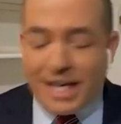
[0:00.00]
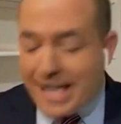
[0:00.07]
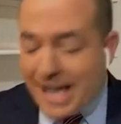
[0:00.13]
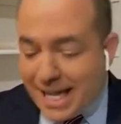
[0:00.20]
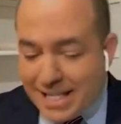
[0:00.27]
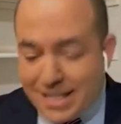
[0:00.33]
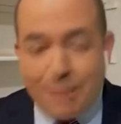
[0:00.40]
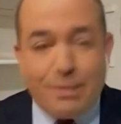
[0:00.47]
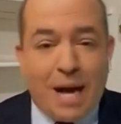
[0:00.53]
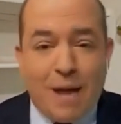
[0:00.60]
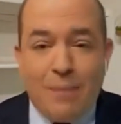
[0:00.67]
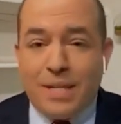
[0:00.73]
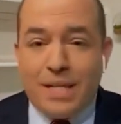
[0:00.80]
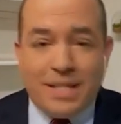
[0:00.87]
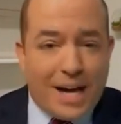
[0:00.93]
And yet
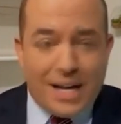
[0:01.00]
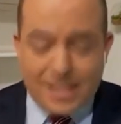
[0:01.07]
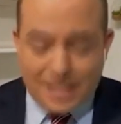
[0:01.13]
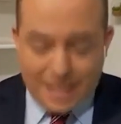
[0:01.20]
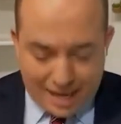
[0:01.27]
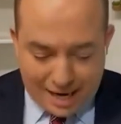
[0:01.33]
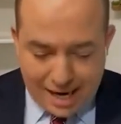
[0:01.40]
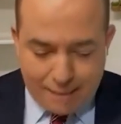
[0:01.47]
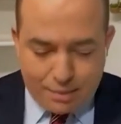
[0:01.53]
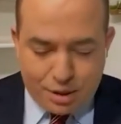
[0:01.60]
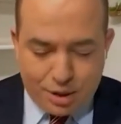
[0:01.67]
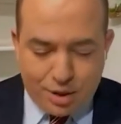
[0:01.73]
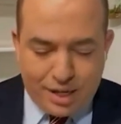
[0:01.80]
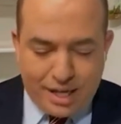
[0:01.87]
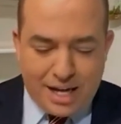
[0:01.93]
sometimes it does. I
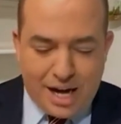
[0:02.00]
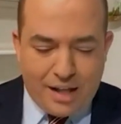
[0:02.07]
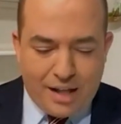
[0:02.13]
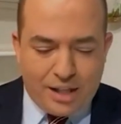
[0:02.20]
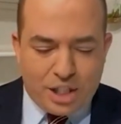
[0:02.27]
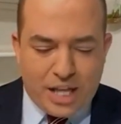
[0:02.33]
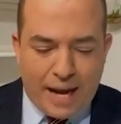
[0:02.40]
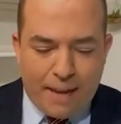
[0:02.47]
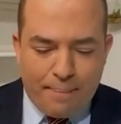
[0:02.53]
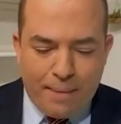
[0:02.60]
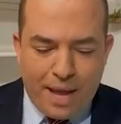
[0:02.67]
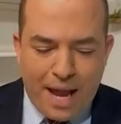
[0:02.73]
absolutely acknowledge that.